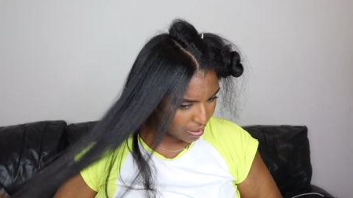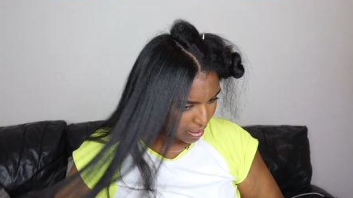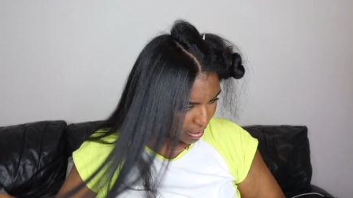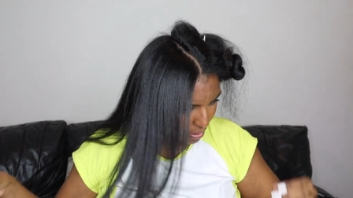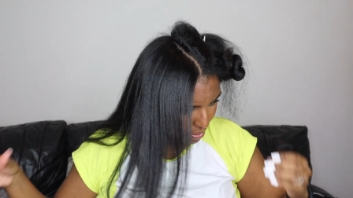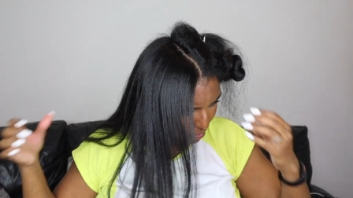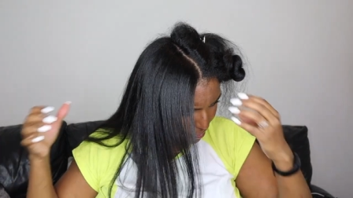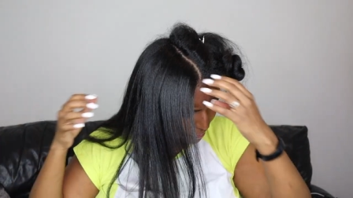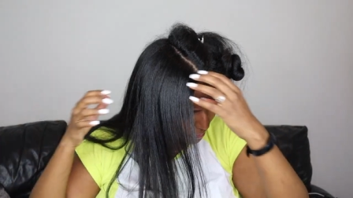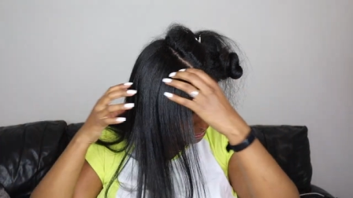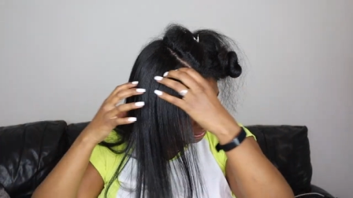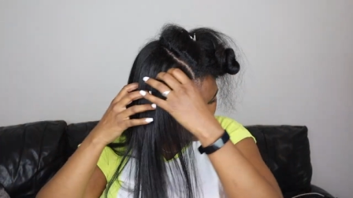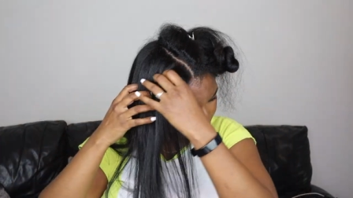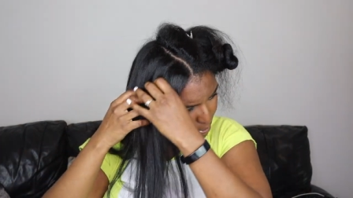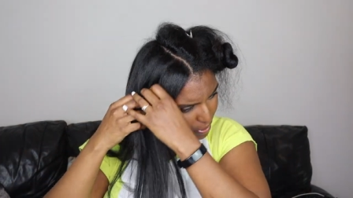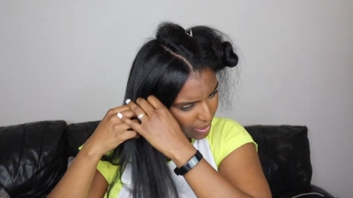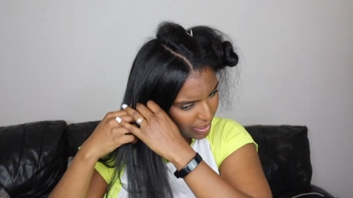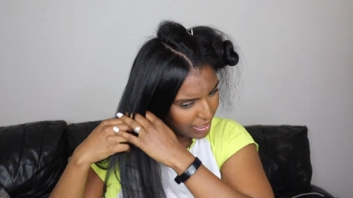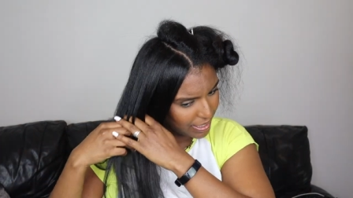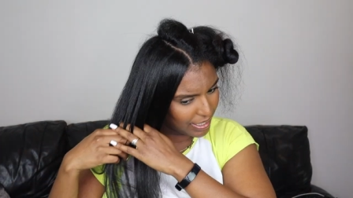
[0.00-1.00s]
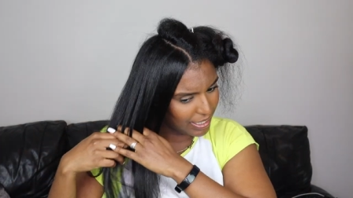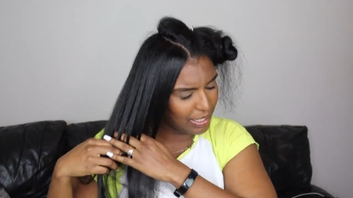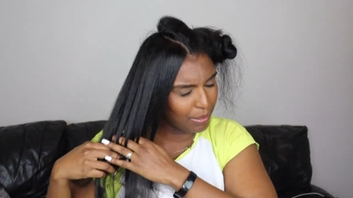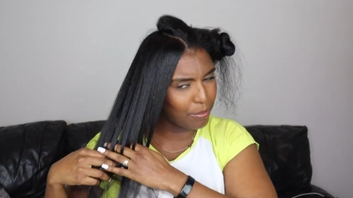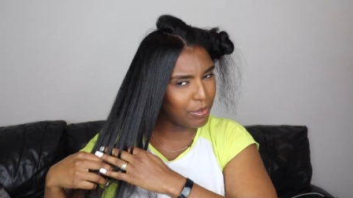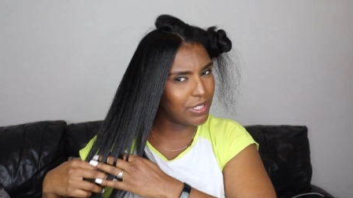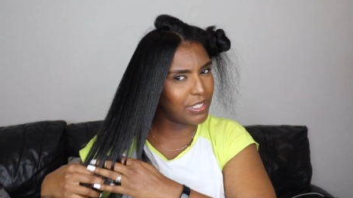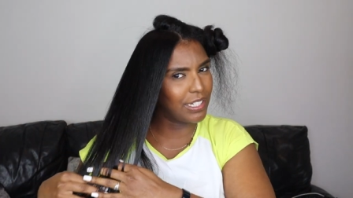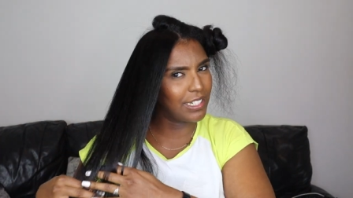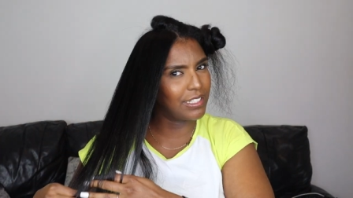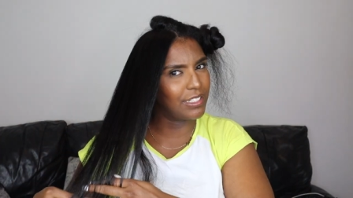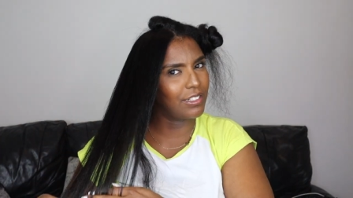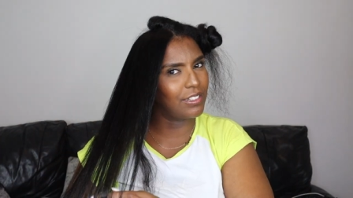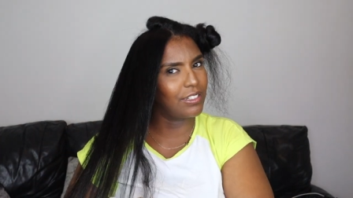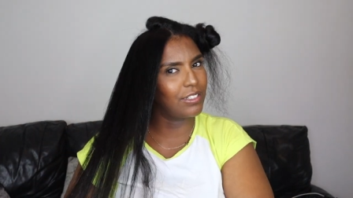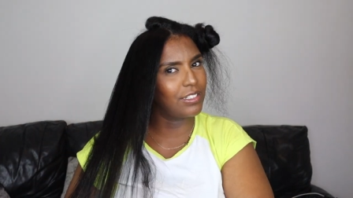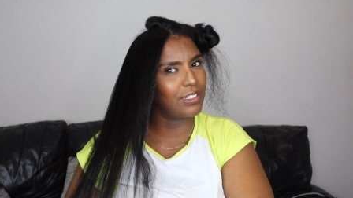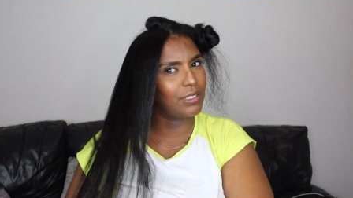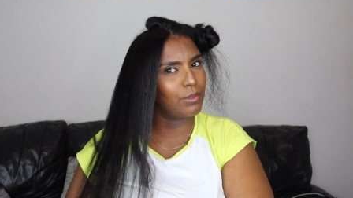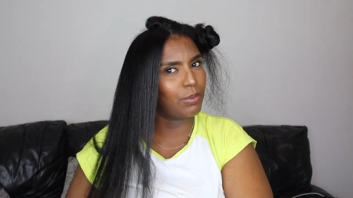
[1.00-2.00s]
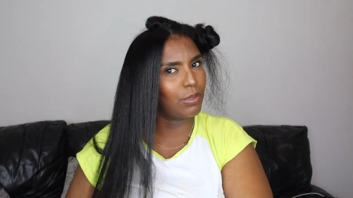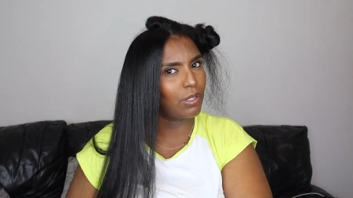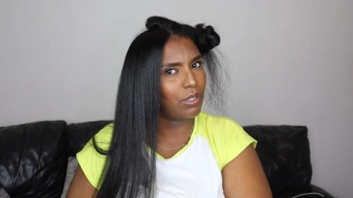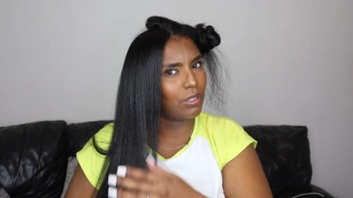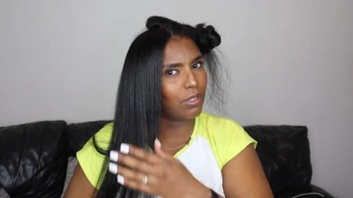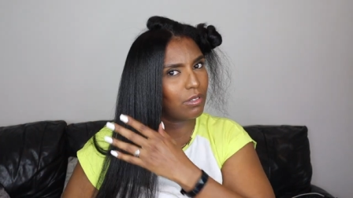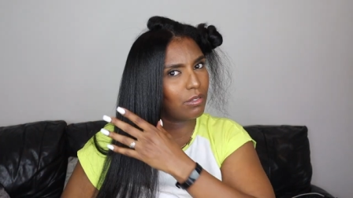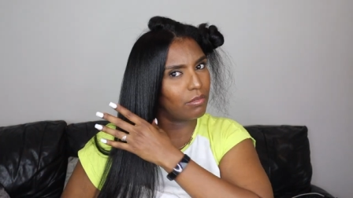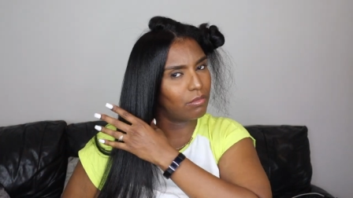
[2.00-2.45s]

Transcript: I don't think I've got any heat protectant on this part.